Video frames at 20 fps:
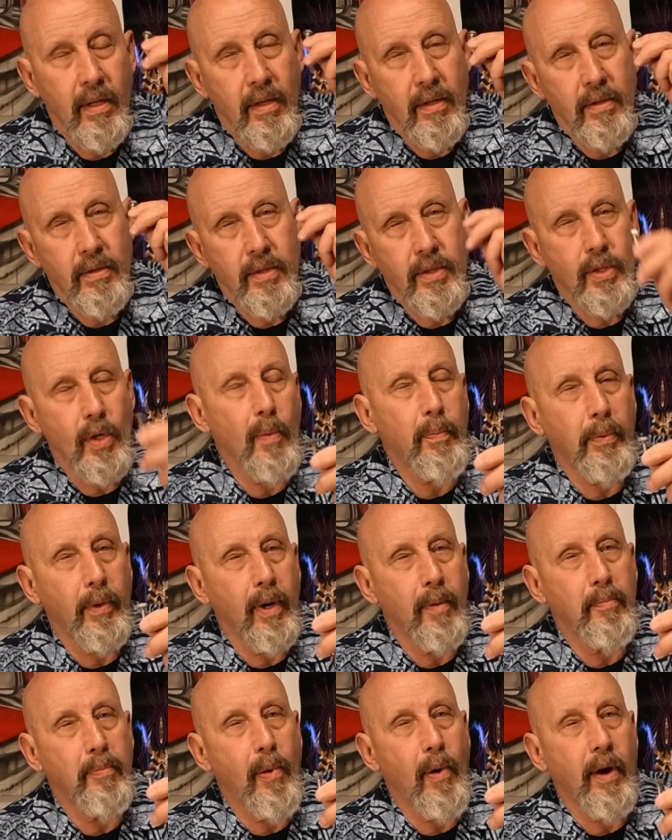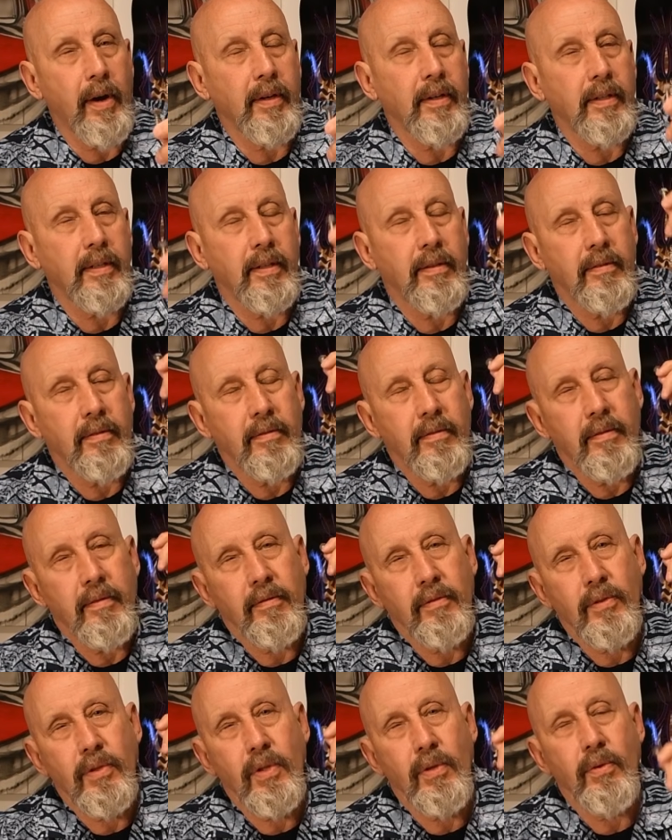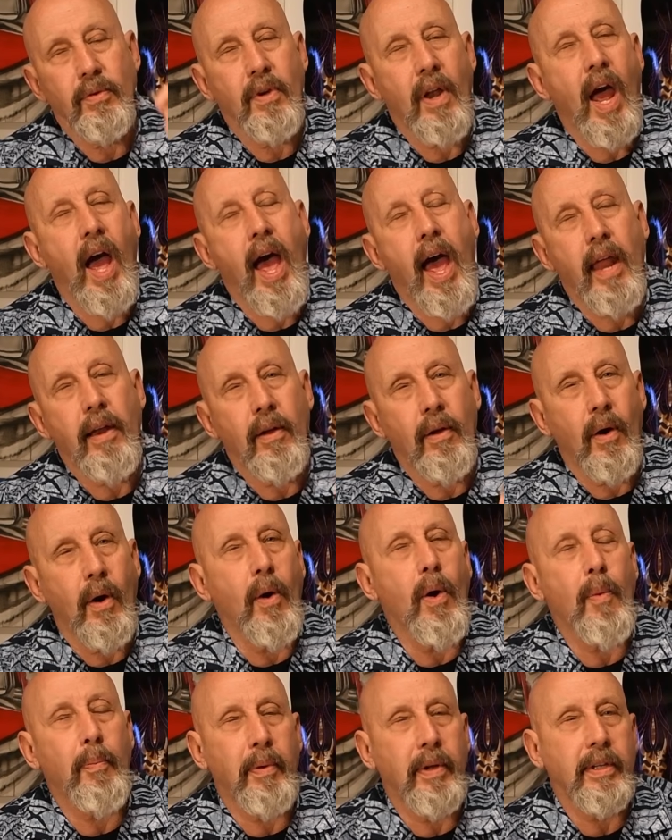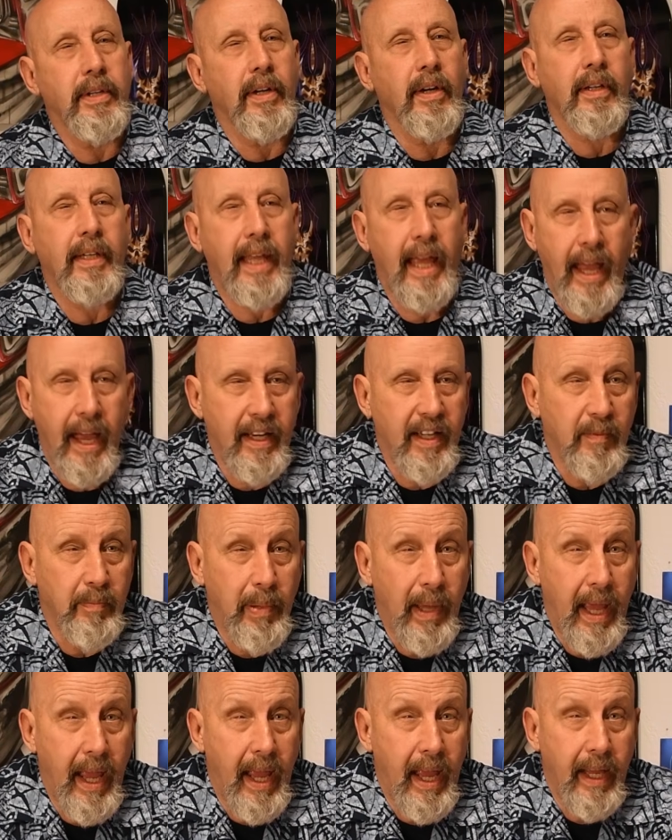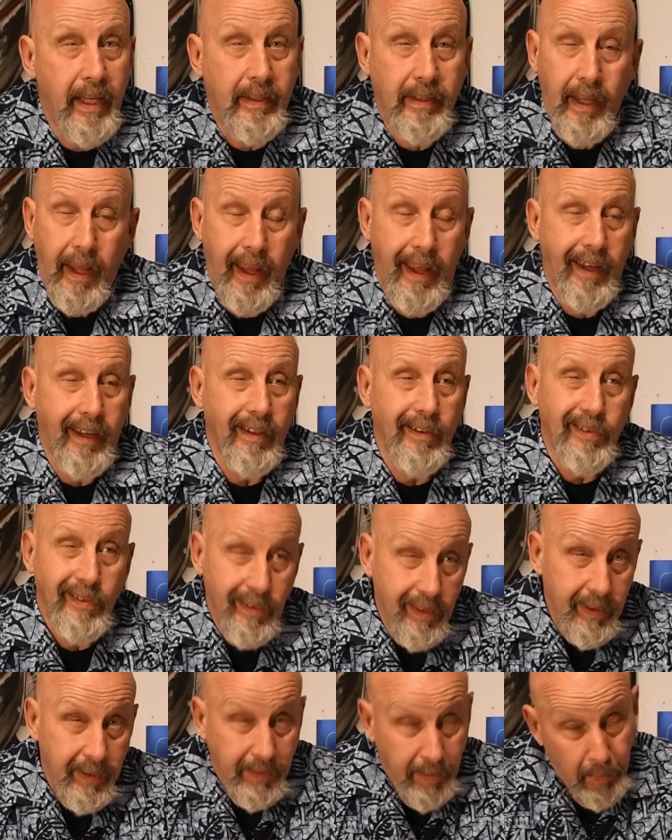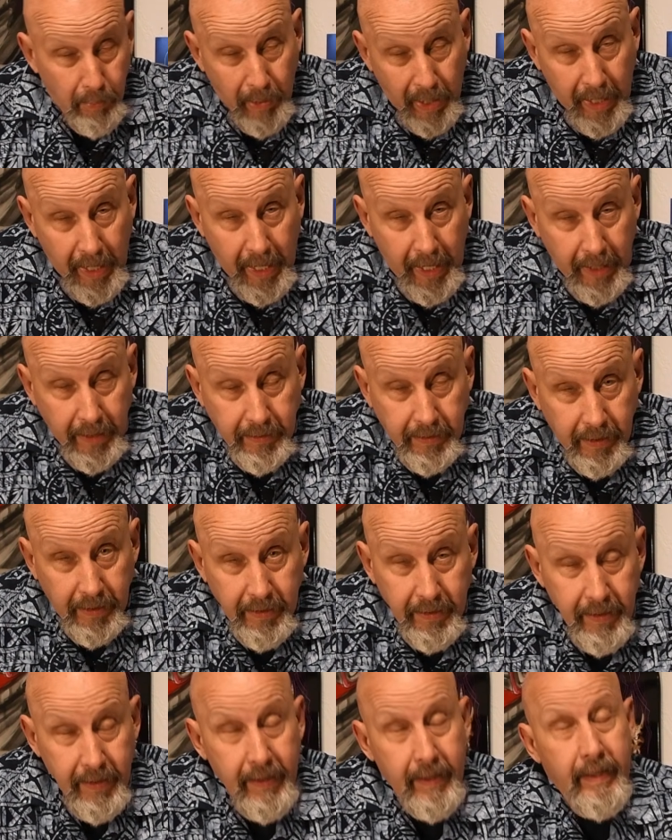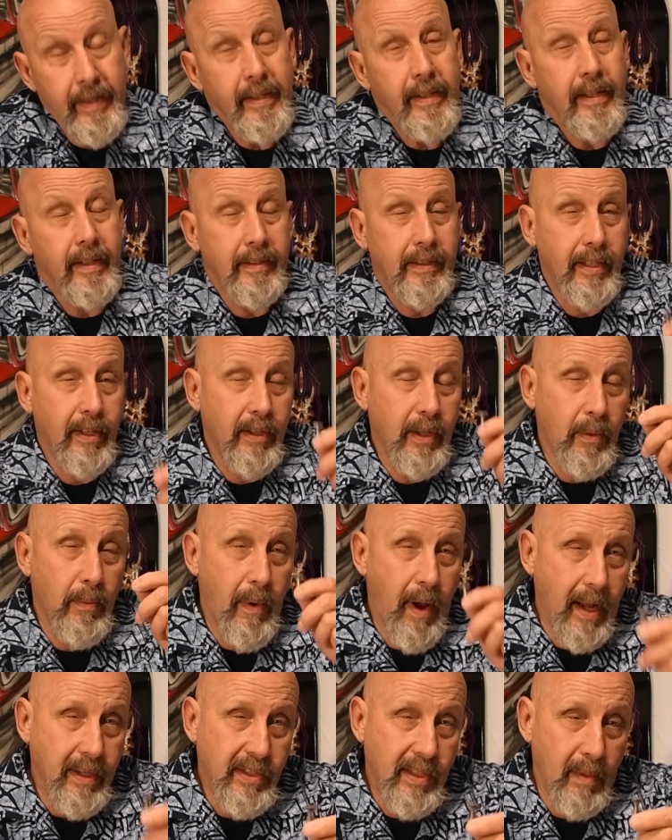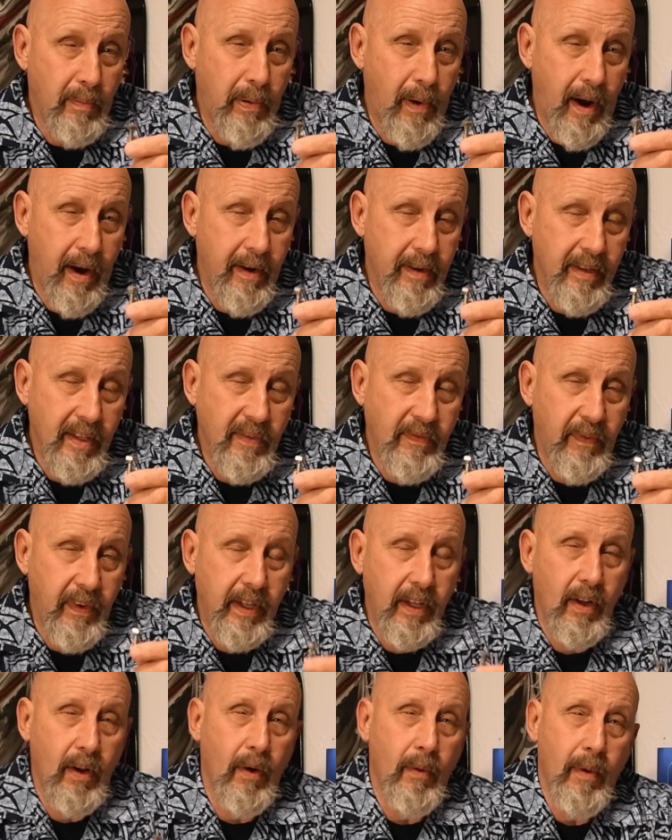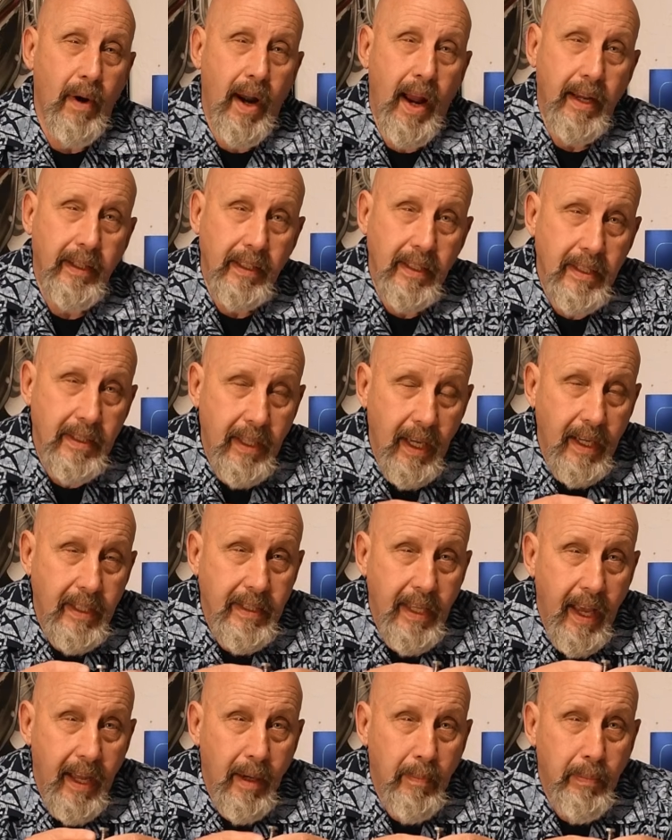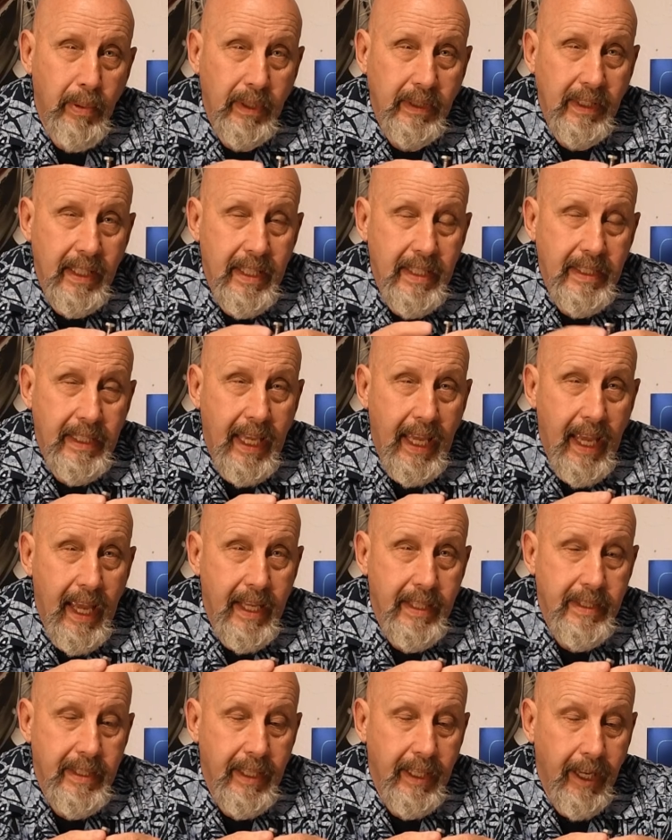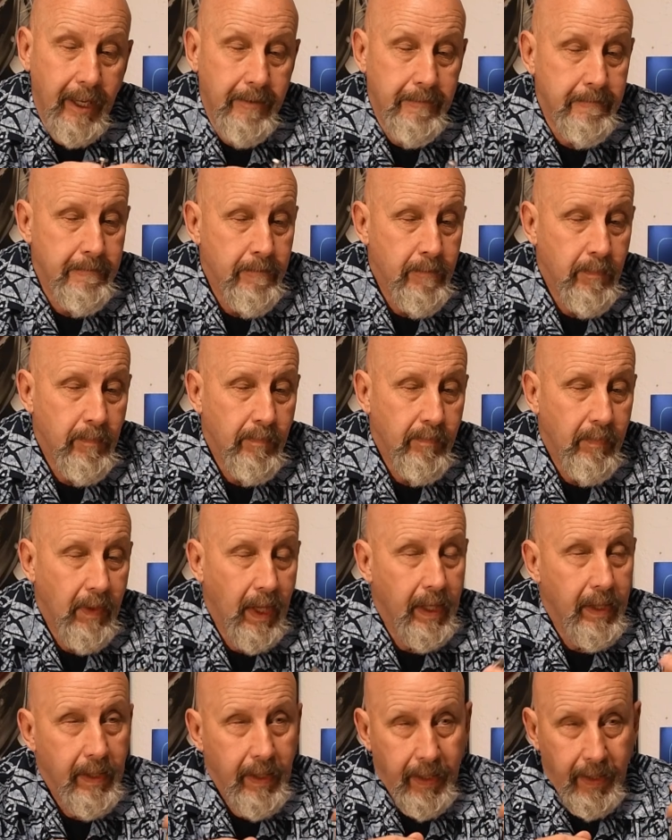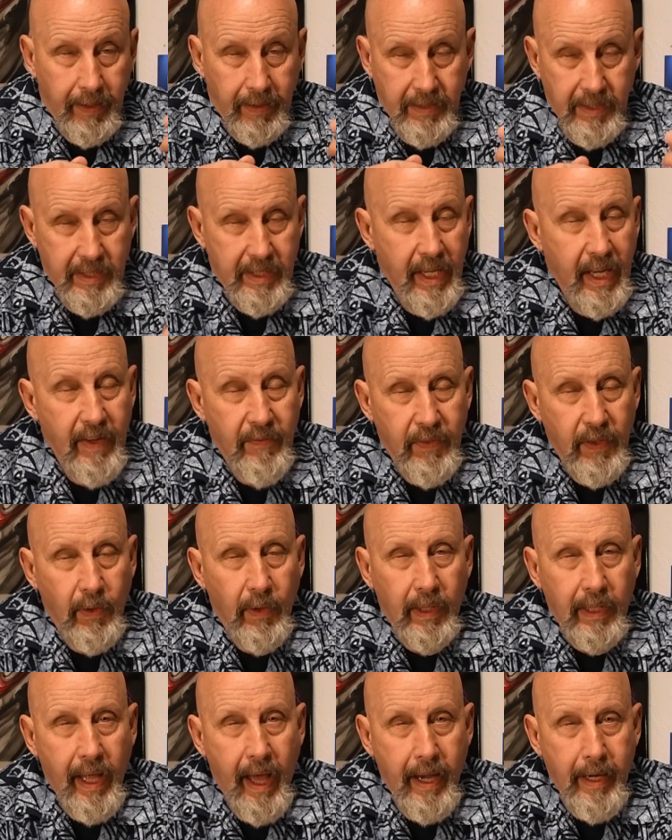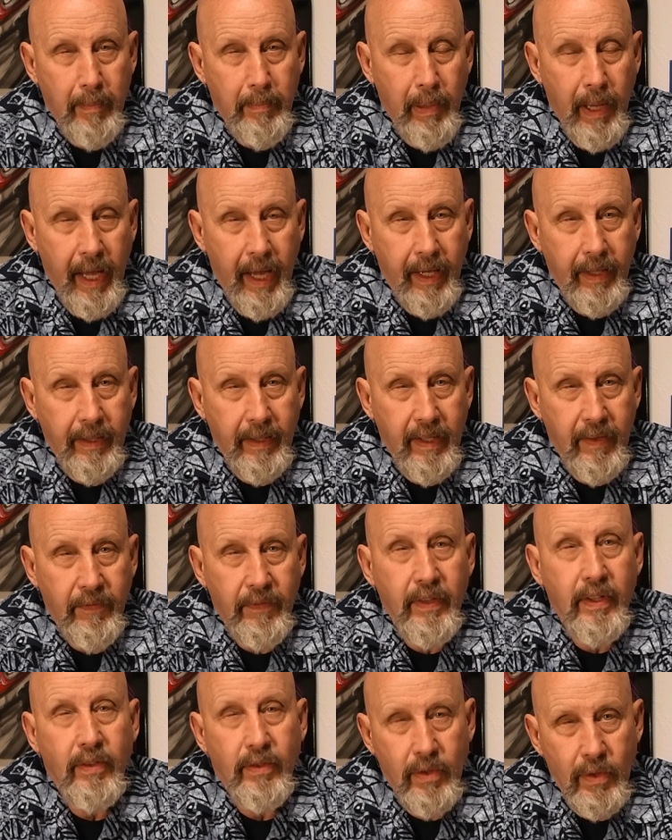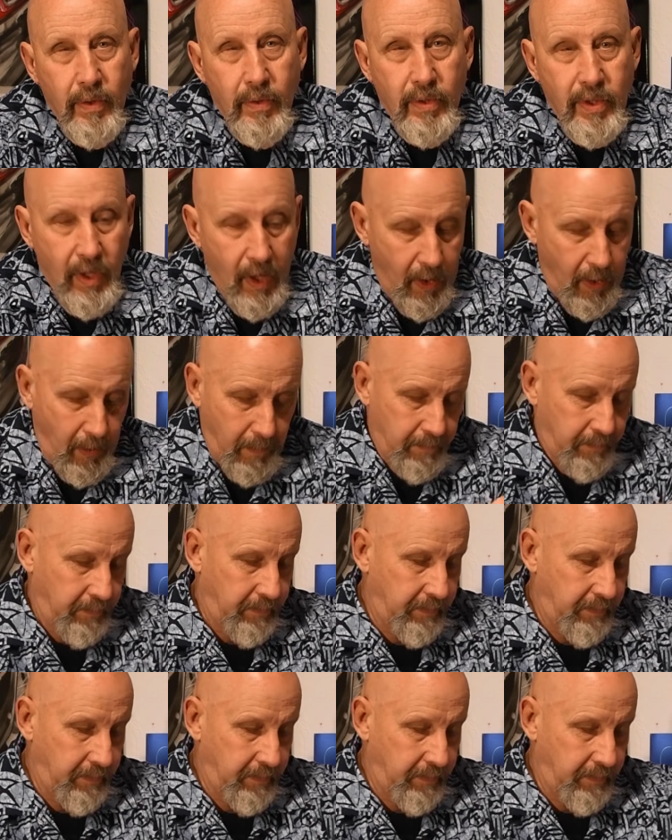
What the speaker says: Super important. Do not open your can of paint and look at the paint until you watch the part of this video where I discuss how to put these cans in it. It'll save you a lot of paint if you do so.